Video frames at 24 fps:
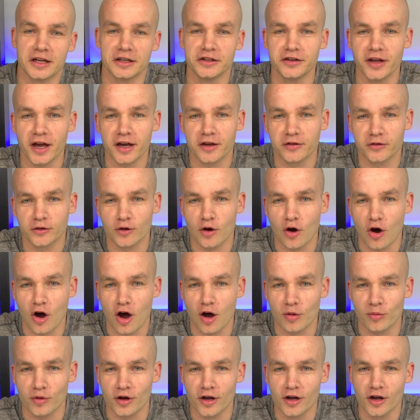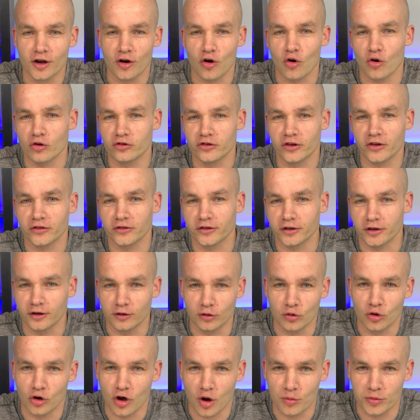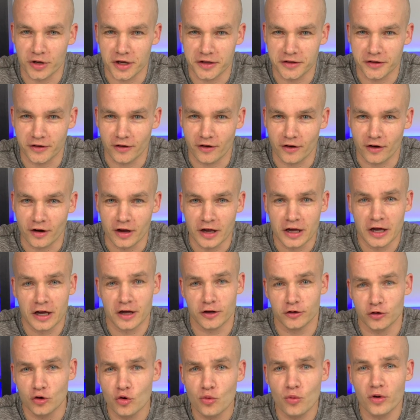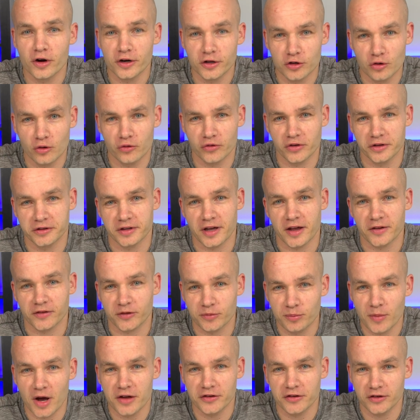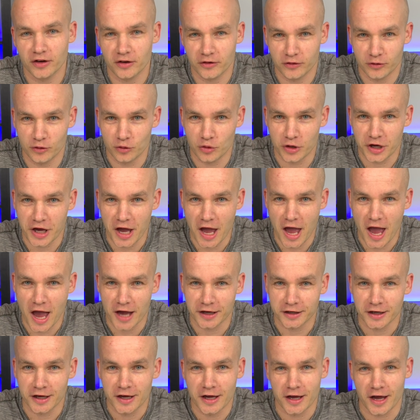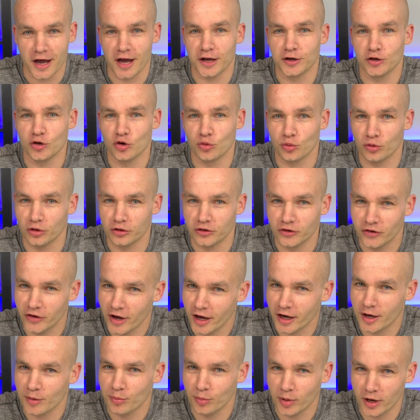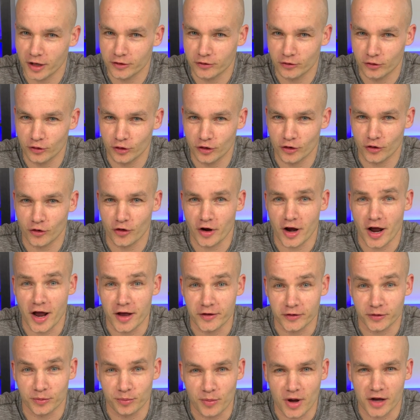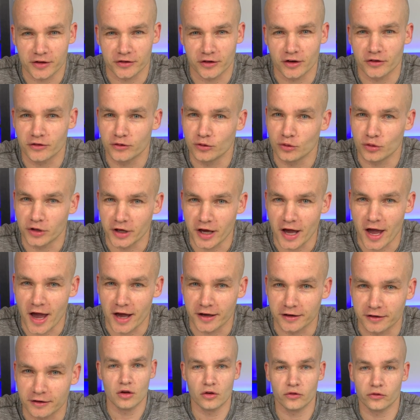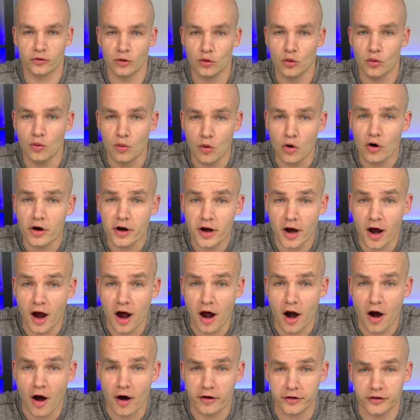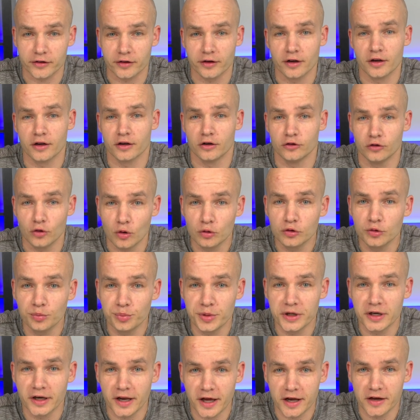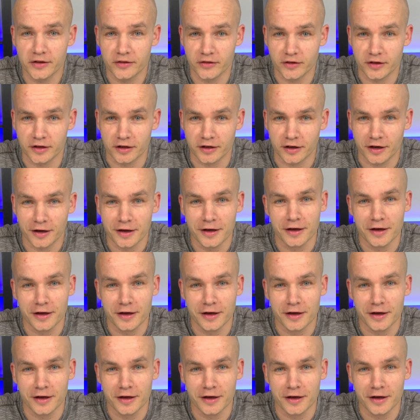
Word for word: Dexcom, or just a glucometer, you will use it as much as you can and you will check blood sugar as much as you can. So work hard, don't be lazy.